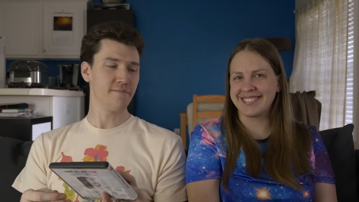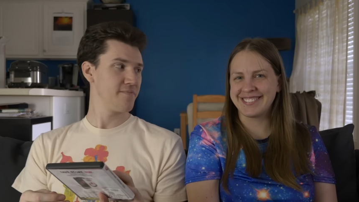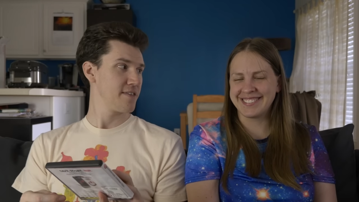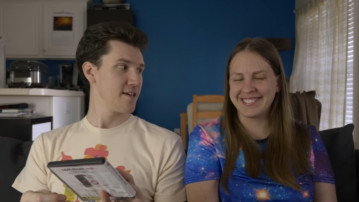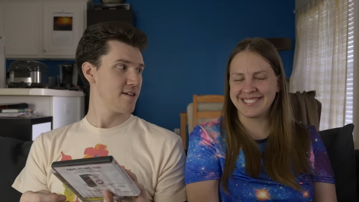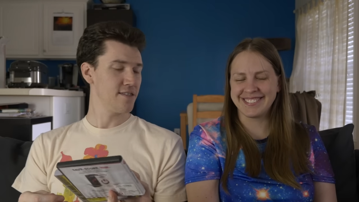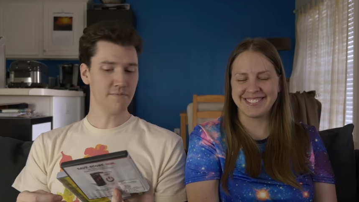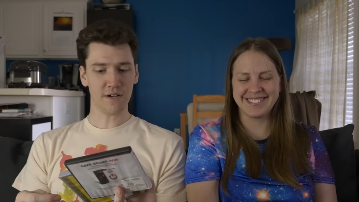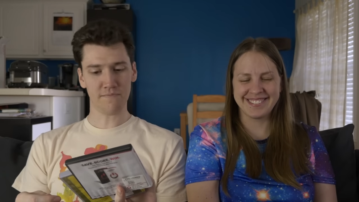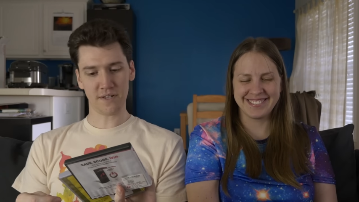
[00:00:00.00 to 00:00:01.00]
Speaker 1: I
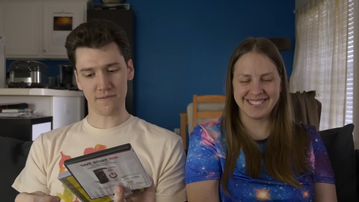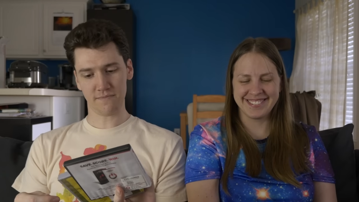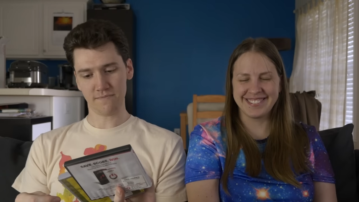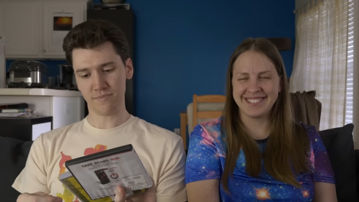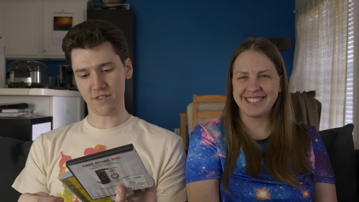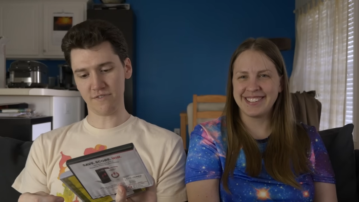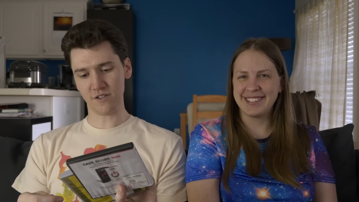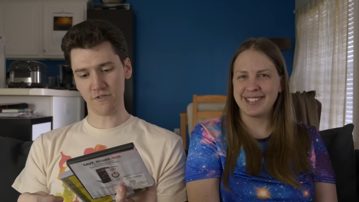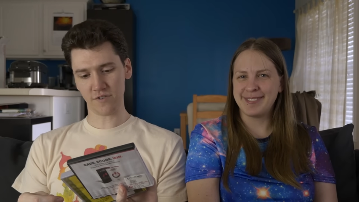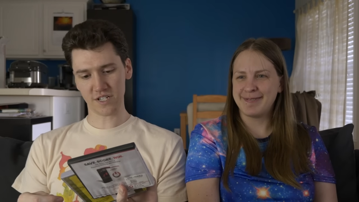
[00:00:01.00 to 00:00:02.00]
that might be a bit of
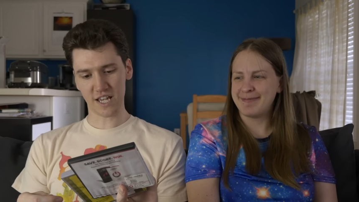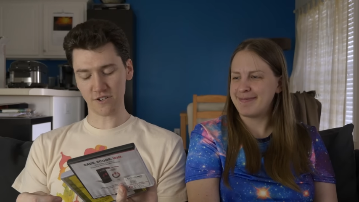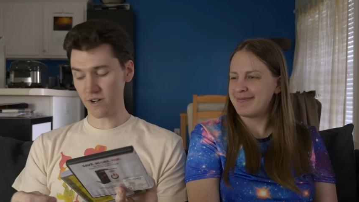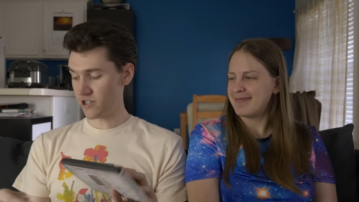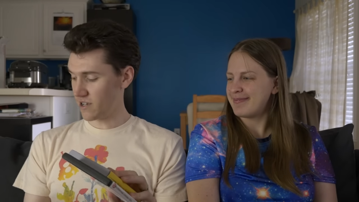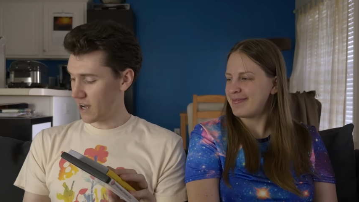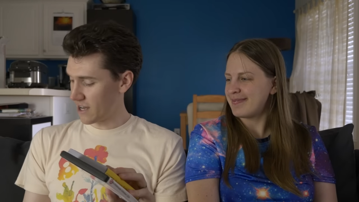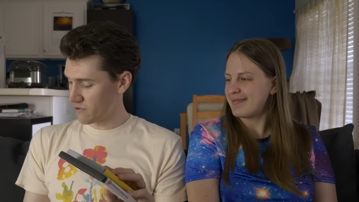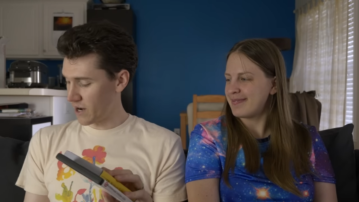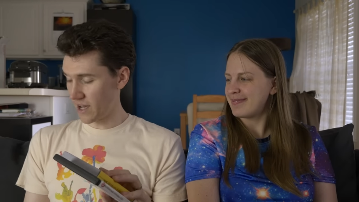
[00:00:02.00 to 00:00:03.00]
an over exaggeration.
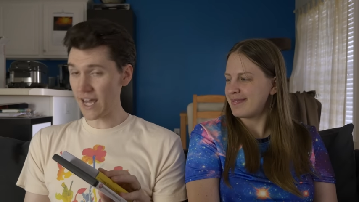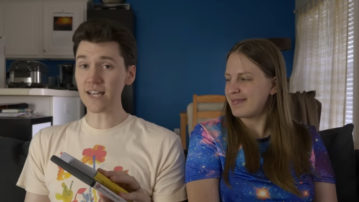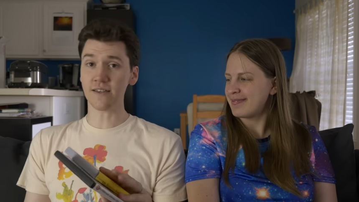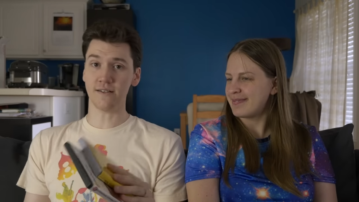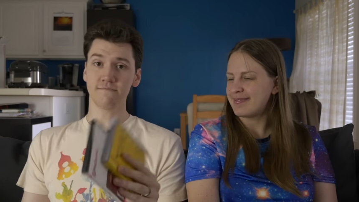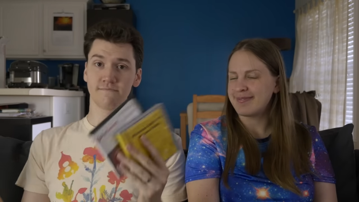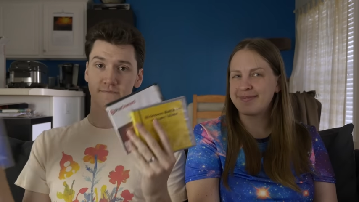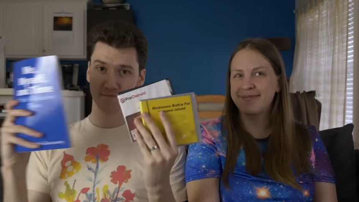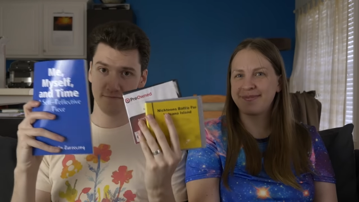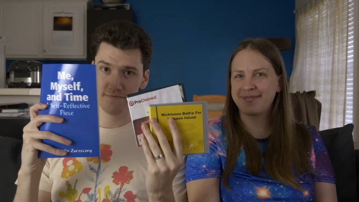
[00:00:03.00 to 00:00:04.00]
Either way, Caitlin,
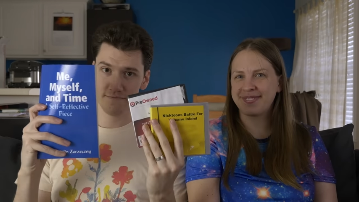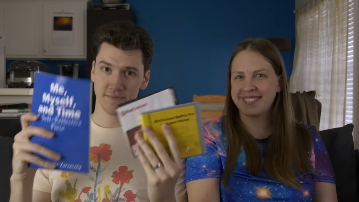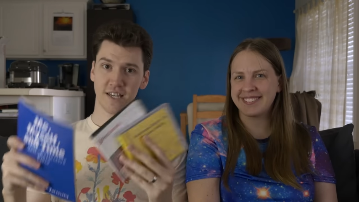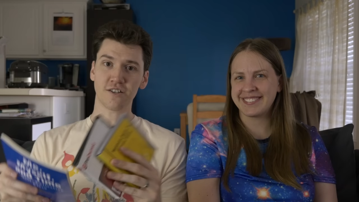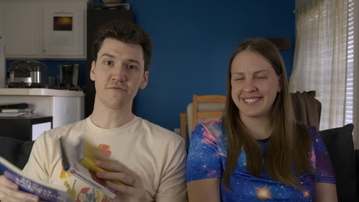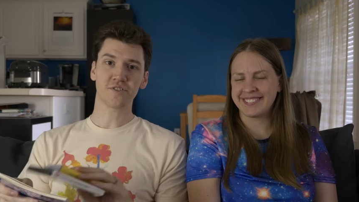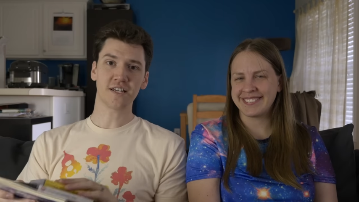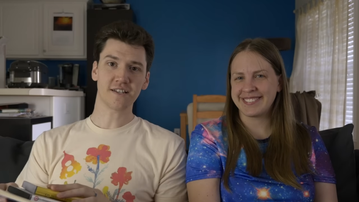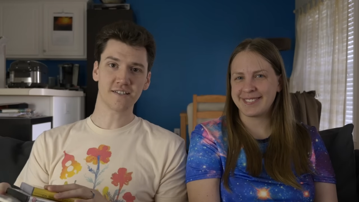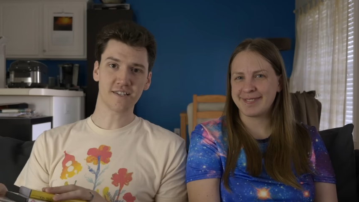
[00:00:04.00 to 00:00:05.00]
thank you for
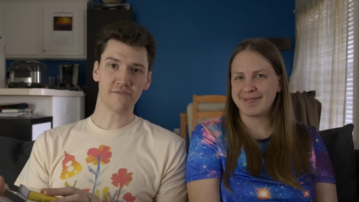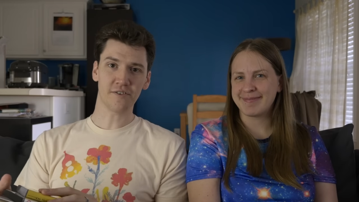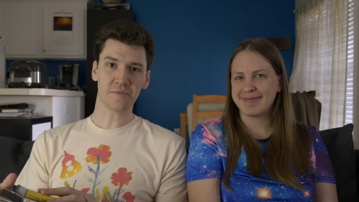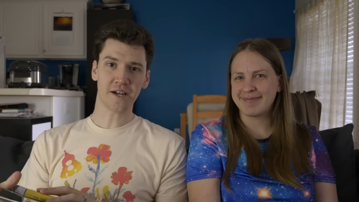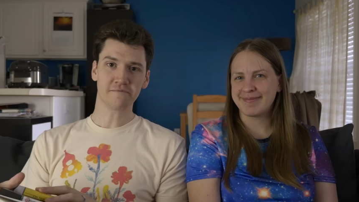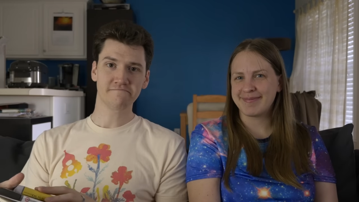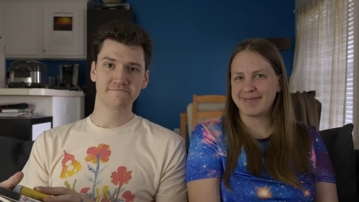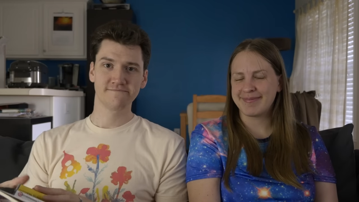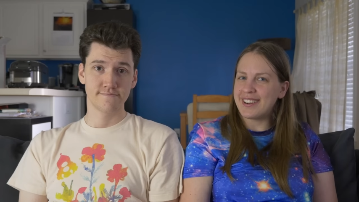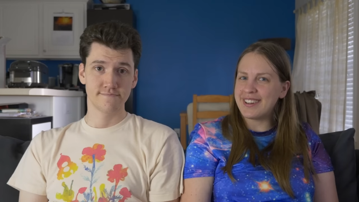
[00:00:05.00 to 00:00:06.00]
sending the stuff our way.
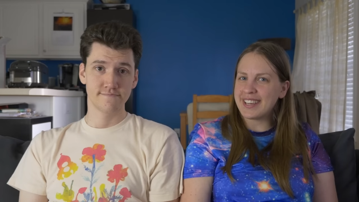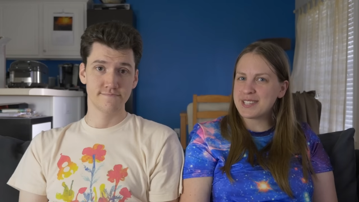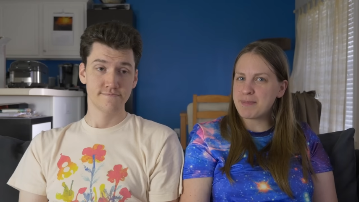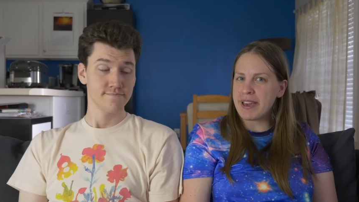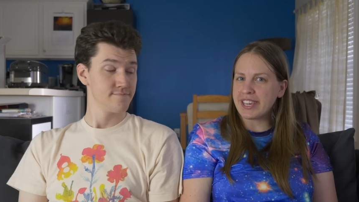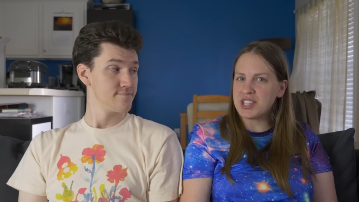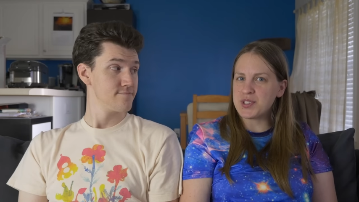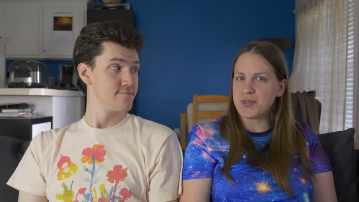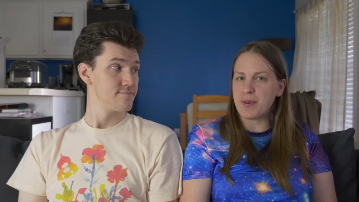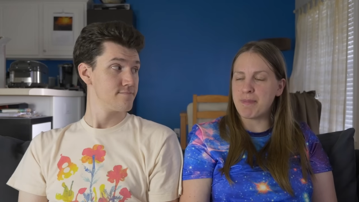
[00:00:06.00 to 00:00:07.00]
Speaker 2: Our next package
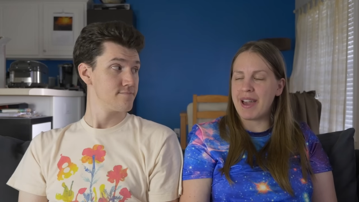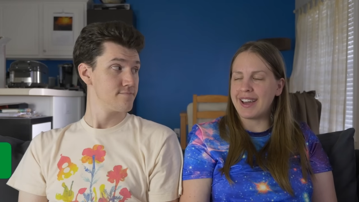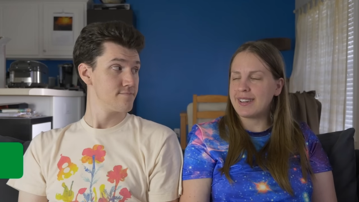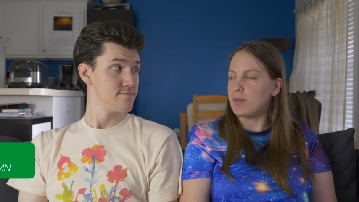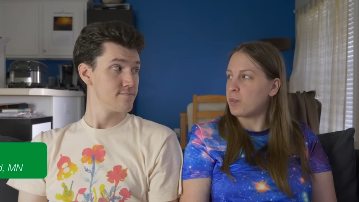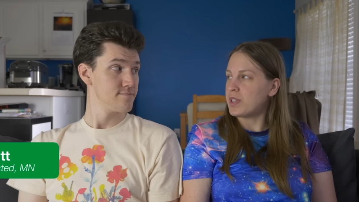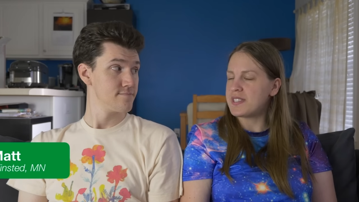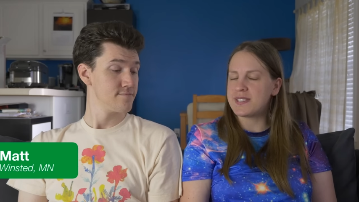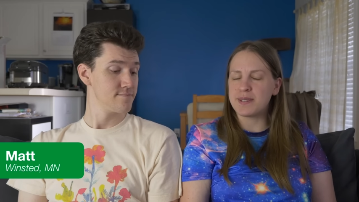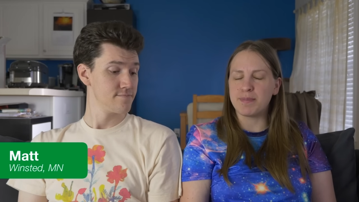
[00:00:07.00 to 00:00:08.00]
is from Matt in
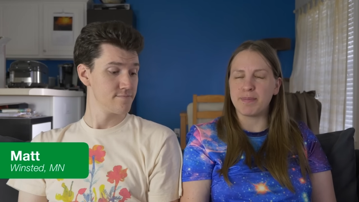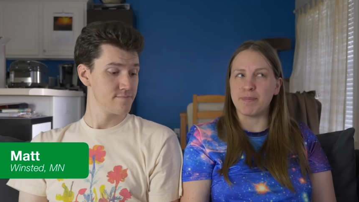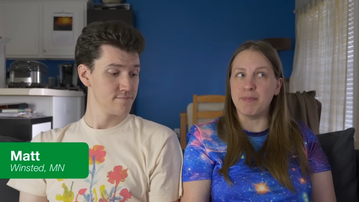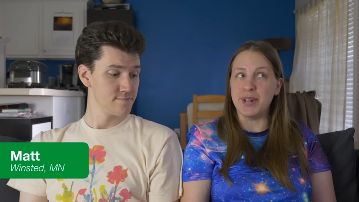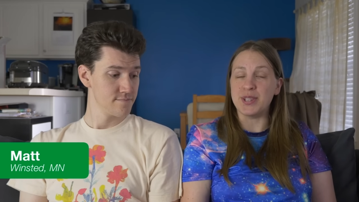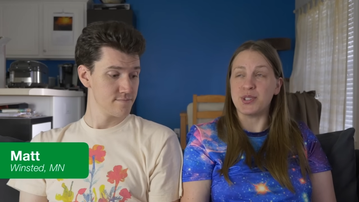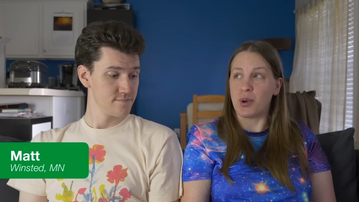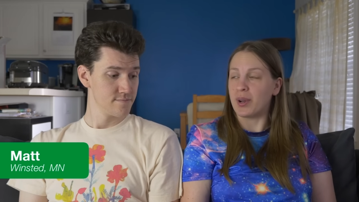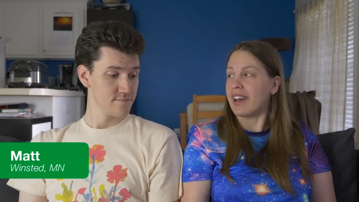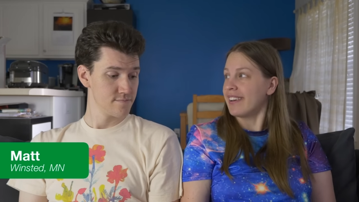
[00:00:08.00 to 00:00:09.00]
Winston,
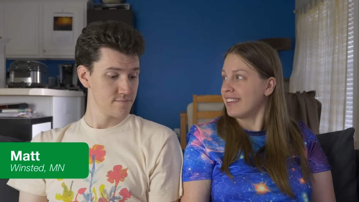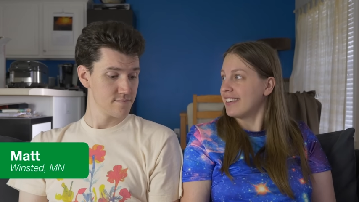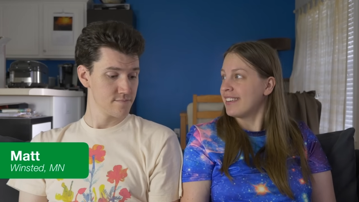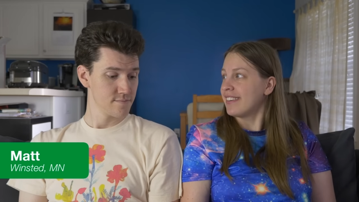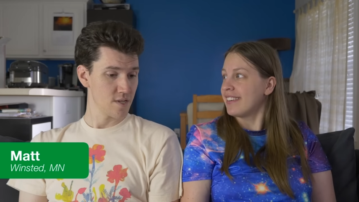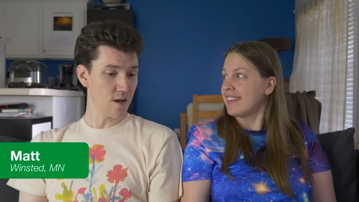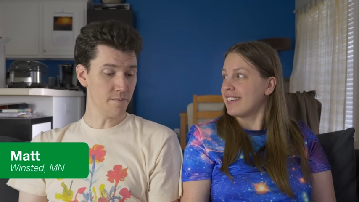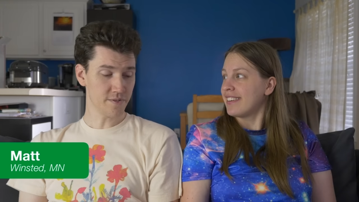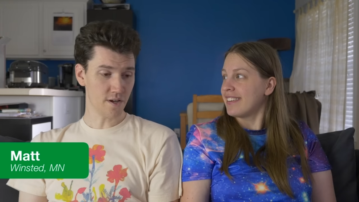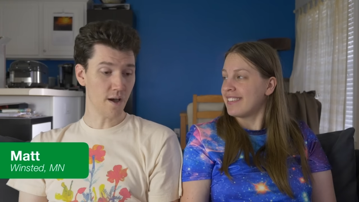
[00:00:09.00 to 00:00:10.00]
Minnesota.
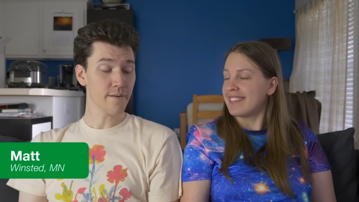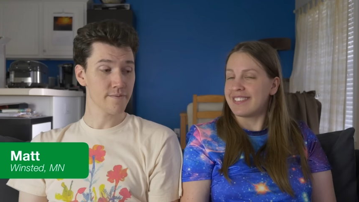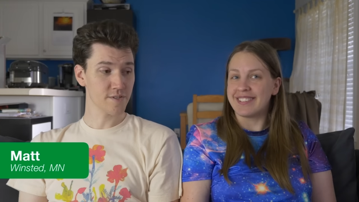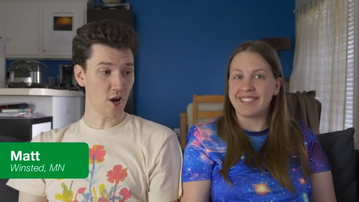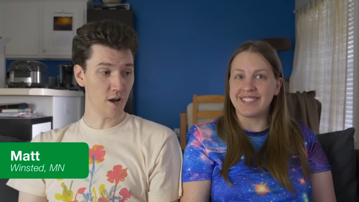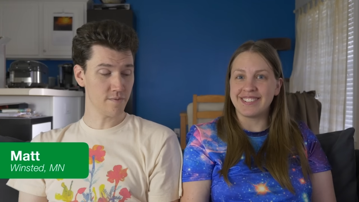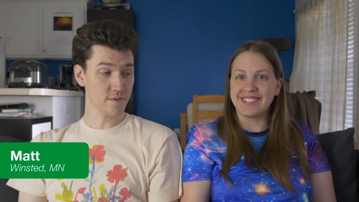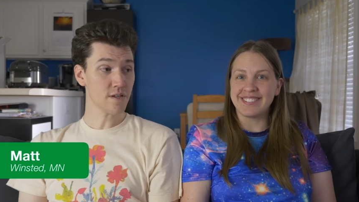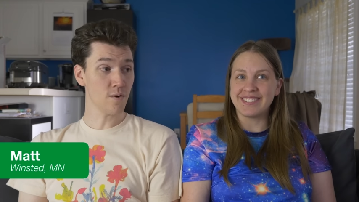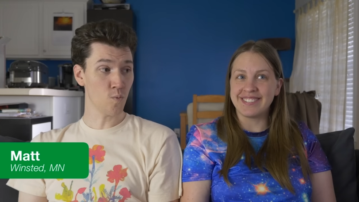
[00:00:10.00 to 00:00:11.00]
Speaker 1: I'm, uh, sorry,
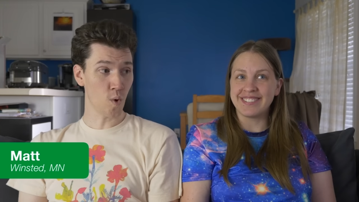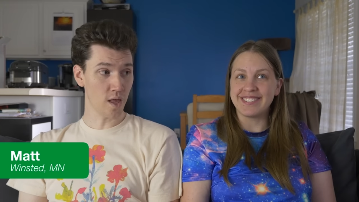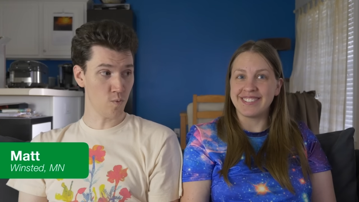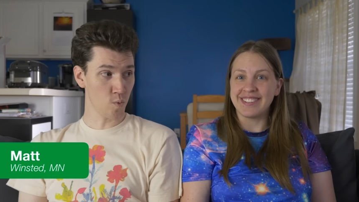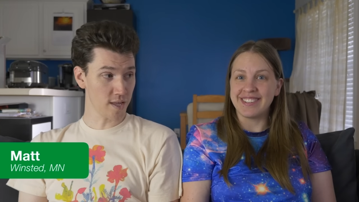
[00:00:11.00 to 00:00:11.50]
Win-